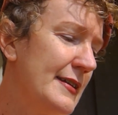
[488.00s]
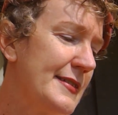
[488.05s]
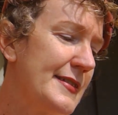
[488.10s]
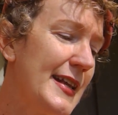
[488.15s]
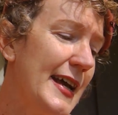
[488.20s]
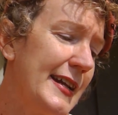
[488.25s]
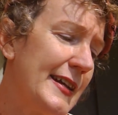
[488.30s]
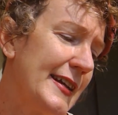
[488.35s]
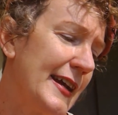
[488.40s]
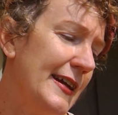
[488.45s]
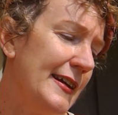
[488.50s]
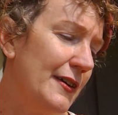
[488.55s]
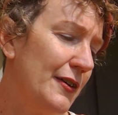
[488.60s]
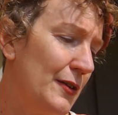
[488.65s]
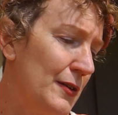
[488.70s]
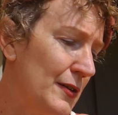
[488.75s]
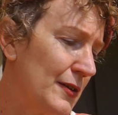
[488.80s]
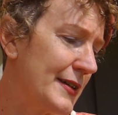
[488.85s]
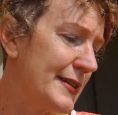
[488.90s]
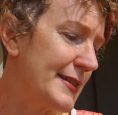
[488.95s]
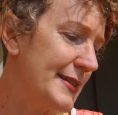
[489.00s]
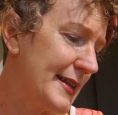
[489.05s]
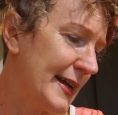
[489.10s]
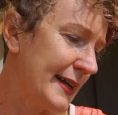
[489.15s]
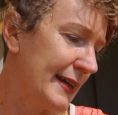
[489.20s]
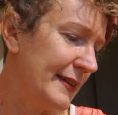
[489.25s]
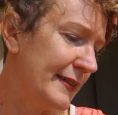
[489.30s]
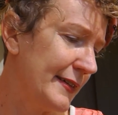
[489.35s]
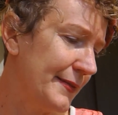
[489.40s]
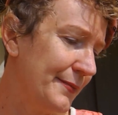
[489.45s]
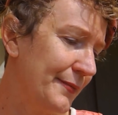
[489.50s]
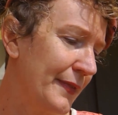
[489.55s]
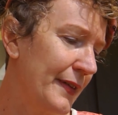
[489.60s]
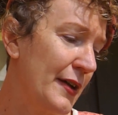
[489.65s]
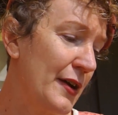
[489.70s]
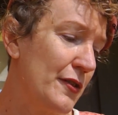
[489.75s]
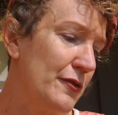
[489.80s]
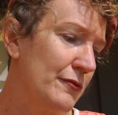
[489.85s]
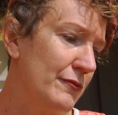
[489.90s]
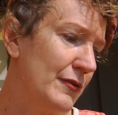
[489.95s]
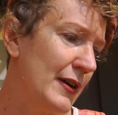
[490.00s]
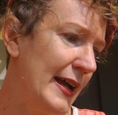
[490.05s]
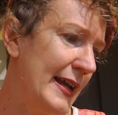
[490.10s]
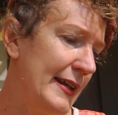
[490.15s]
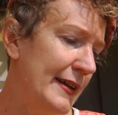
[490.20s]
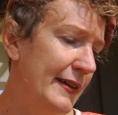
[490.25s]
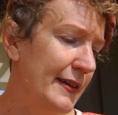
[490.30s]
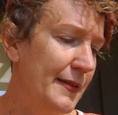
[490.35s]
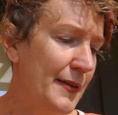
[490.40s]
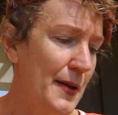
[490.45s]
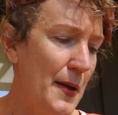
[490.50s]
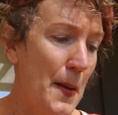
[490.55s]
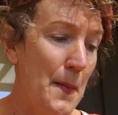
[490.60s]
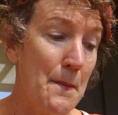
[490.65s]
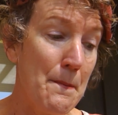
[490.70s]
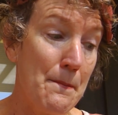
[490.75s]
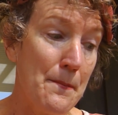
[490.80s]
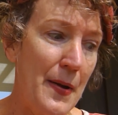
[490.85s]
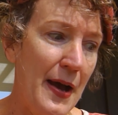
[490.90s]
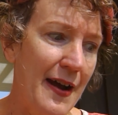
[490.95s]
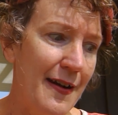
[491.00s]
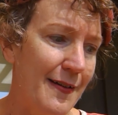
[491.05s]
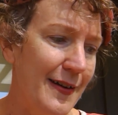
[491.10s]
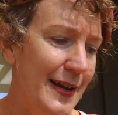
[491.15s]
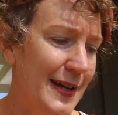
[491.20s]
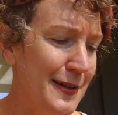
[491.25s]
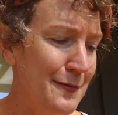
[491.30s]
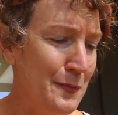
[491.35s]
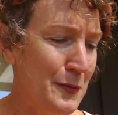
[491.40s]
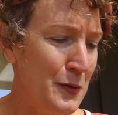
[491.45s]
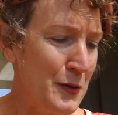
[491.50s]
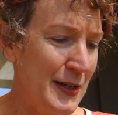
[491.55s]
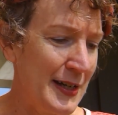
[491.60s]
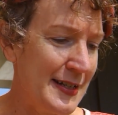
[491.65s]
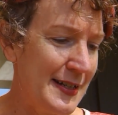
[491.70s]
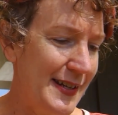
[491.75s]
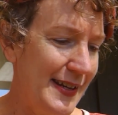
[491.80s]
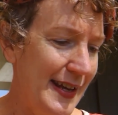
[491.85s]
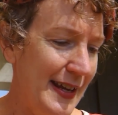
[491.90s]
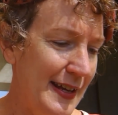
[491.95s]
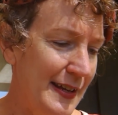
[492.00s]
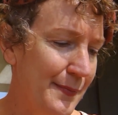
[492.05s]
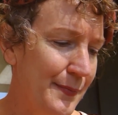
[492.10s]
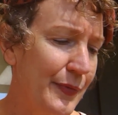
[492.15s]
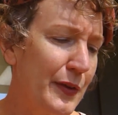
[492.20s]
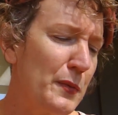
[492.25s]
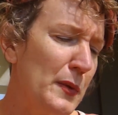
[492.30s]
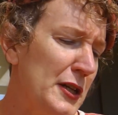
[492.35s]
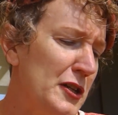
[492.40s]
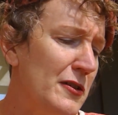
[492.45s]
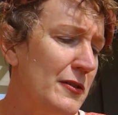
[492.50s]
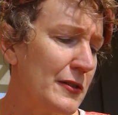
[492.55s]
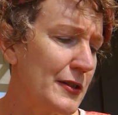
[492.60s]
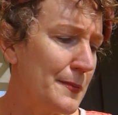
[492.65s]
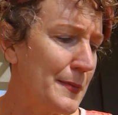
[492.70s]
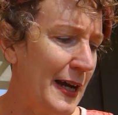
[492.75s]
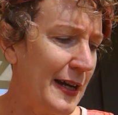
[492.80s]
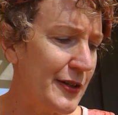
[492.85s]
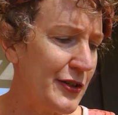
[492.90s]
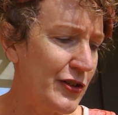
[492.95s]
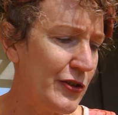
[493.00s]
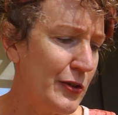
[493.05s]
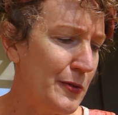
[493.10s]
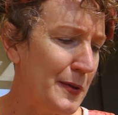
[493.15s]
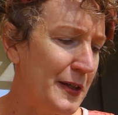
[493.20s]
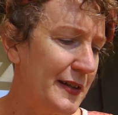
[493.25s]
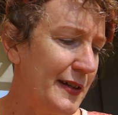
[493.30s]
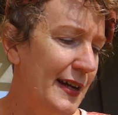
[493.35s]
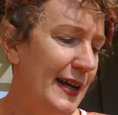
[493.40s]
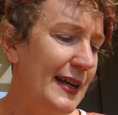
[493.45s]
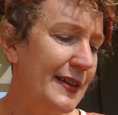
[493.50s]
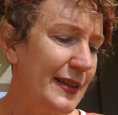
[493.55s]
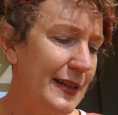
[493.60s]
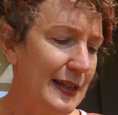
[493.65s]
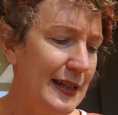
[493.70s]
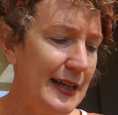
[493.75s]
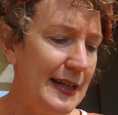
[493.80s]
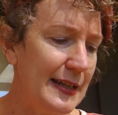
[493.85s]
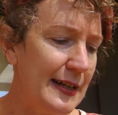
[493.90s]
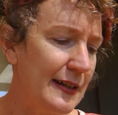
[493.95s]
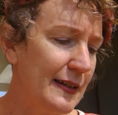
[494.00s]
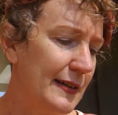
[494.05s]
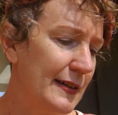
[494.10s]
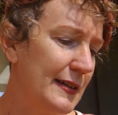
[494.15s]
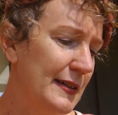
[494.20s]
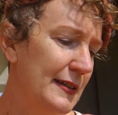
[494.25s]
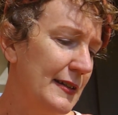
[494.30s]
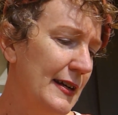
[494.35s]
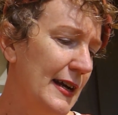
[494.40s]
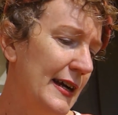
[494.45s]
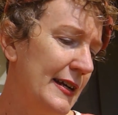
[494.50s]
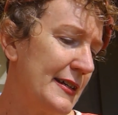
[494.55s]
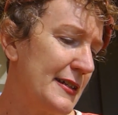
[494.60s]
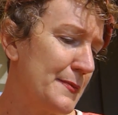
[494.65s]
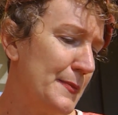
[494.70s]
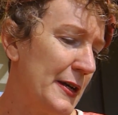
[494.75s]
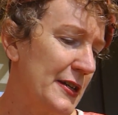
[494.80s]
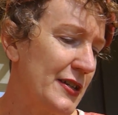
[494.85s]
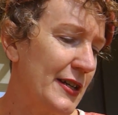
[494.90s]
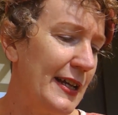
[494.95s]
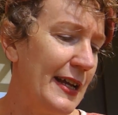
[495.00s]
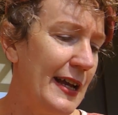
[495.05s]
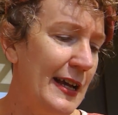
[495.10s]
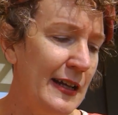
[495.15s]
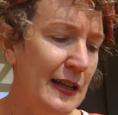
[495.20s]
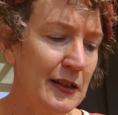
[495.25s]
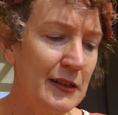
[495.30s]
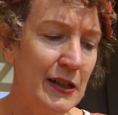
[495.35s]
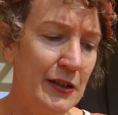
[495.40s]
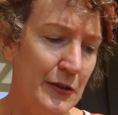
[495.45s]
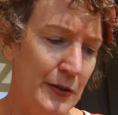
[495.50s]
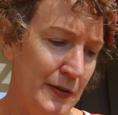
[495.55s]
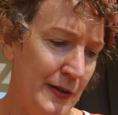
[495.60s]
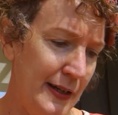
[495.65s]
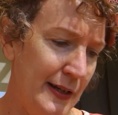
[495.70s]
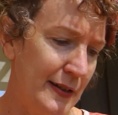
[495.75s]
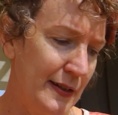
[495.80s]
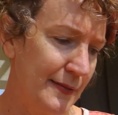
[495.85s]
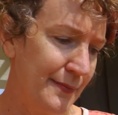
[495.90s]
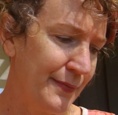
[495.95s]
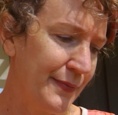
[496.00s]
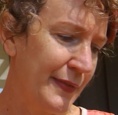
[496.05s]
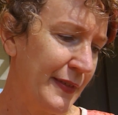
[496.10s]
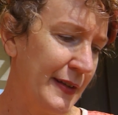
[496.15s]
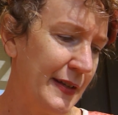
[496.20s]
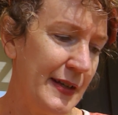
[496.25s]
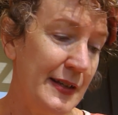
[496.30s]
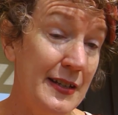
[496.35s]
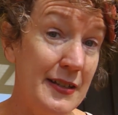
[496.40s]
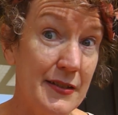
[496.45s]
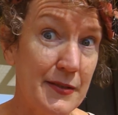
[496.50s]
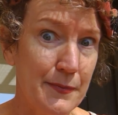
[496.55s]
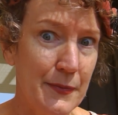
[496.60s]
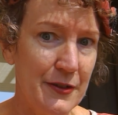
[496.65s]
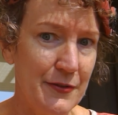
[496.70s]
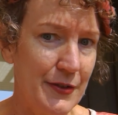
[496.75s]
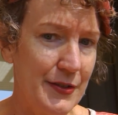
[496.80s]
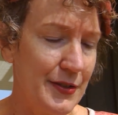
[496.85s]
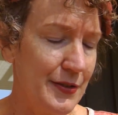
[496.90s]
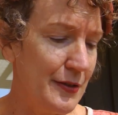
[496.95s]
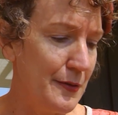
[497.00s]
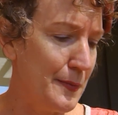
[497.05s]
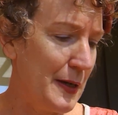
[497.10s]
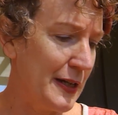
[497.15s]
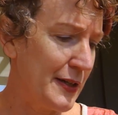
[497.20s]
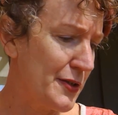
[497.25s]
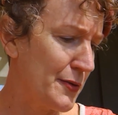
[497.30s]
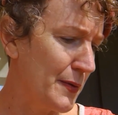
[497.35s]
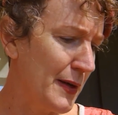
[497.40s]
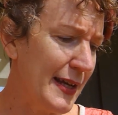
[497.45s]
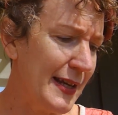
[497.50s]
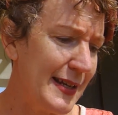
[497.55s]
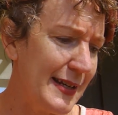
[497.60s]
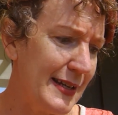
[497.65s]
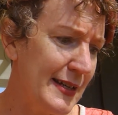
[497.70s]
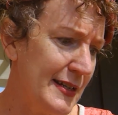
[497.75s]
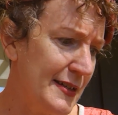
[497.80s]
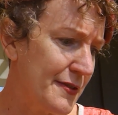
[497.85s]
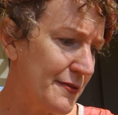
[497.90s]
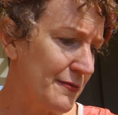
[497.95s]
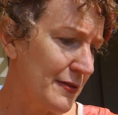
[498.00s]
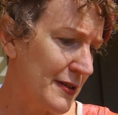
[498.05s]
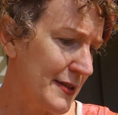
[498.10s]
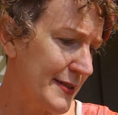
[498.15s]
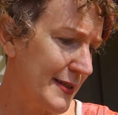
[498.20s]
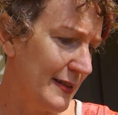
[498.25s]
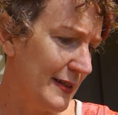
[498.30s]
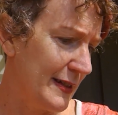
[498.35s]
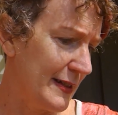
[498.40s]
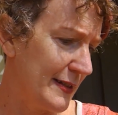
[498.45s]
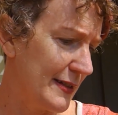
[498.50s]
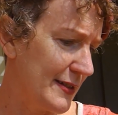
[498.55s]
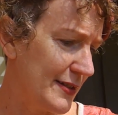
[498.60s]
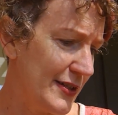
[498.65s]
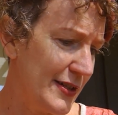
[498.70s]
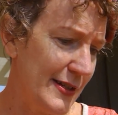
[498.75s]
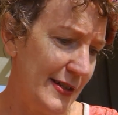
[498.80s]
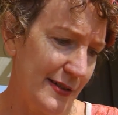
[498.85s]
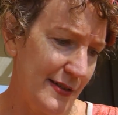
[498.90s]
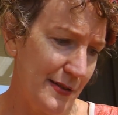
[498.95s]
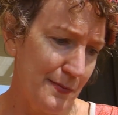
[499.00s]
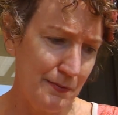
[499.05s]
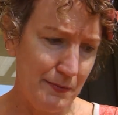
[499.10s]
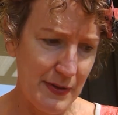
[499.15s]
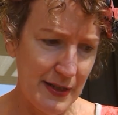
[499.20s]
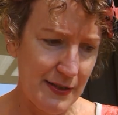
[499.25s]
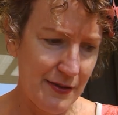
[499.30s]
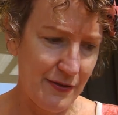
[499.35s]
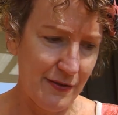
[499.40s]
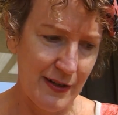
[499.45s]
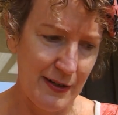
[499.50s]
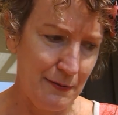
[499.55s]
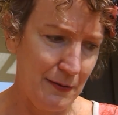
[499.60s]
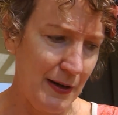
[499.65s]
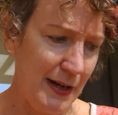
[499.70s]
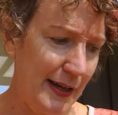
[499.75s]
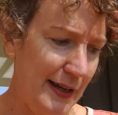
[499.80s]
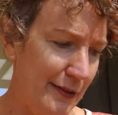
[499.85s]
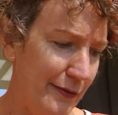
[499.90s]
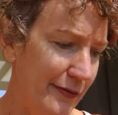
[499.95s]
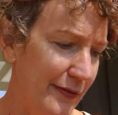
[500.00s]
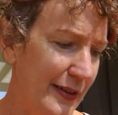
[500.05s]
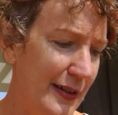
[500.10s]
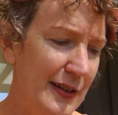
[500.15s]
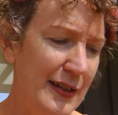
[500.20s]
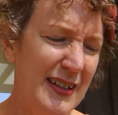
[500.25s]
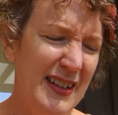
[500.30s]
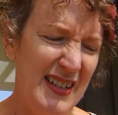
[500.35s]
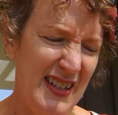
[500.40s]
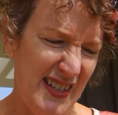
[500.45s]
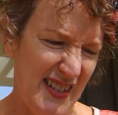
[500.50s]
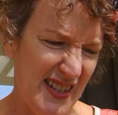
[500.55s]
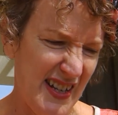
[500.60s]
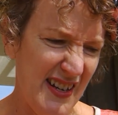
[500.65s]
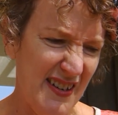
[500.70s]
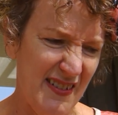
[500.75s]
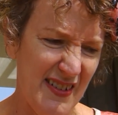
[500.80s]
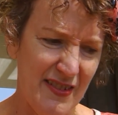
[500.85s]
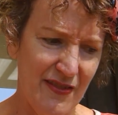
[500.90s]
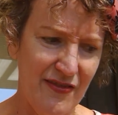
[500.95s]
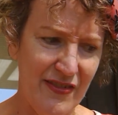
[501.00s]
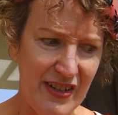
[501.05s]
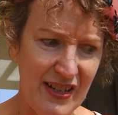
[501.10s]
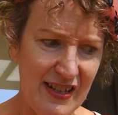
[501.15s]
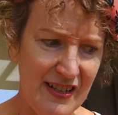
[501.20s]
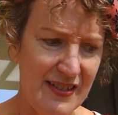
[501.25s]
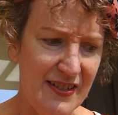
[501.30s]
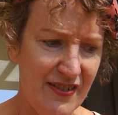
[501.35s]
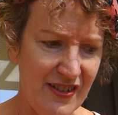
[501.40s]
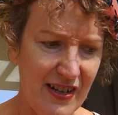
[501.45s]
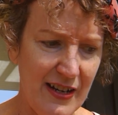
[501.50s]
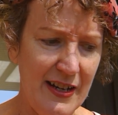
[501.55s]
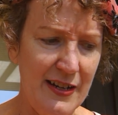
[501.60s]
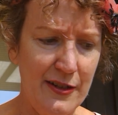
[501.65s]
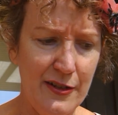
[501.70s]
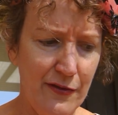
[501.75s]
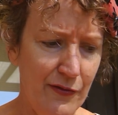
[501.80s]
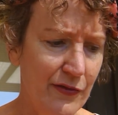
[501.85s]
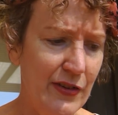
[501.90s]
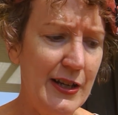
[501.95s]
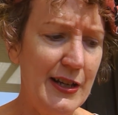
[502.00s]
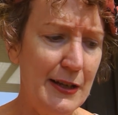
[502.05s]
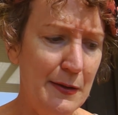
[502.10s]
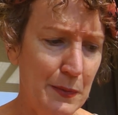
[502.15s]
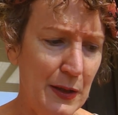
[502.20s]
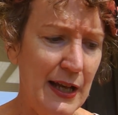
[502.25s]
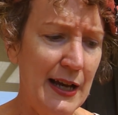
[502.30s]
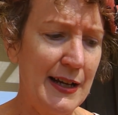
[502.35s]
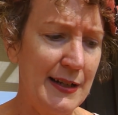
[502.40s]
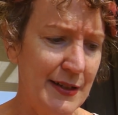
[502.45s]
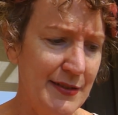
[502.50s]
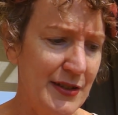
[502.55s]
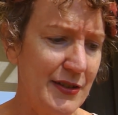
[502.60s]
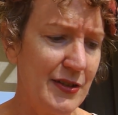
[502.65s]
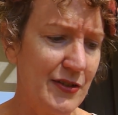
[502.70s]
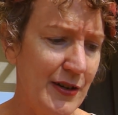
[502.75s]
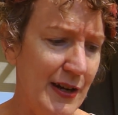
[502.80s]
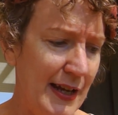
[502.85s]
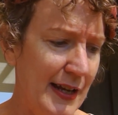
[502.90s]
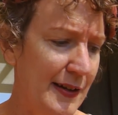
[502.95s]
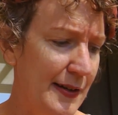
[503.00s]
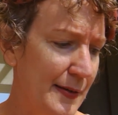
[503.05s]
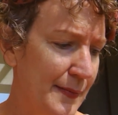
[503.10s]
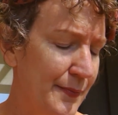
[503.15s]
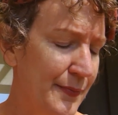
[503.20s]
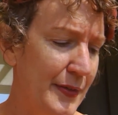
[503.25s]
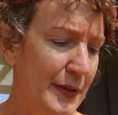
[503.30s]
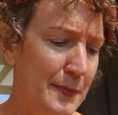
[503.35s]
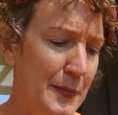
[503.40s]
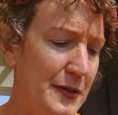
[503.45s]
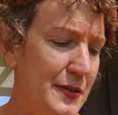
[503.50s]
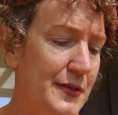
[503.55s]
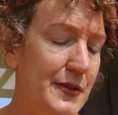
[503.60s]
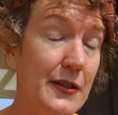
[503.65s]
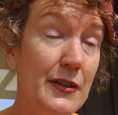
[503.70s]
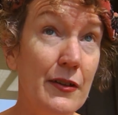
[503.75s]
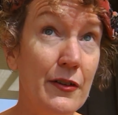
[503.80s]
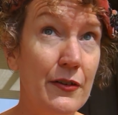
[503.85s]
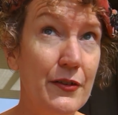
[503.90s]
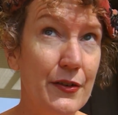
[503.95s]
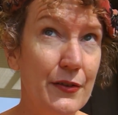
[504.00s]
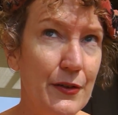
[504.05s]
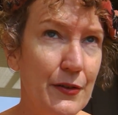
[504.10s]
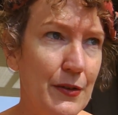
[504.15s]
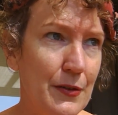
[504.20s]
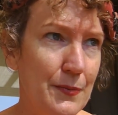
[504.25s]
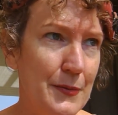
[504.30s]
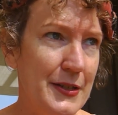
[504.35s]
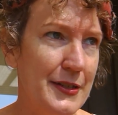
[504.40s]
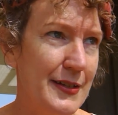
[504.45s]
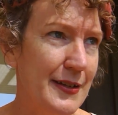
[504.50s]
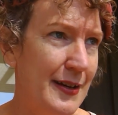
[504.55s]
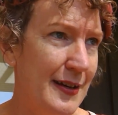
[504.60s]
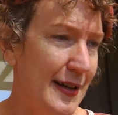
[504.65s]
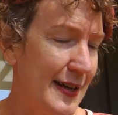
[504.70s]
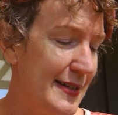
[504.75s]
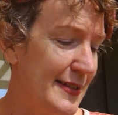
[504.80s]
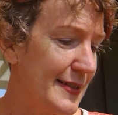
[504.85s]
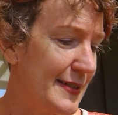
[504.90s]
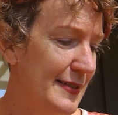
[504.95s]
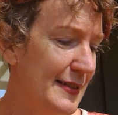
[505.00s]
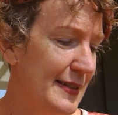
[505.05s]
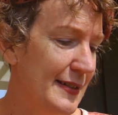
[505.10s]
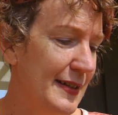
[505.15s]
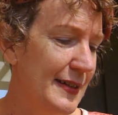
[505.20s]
Saturday, August 2nd. Rain. Barry at morning tea. We talked about Schubert and the leader, and especially L. Koenig. He smokes too much. Where is Rosalind? She is the mystery wife. His hair is V-strange, V-black and straight. The most enormous eyes.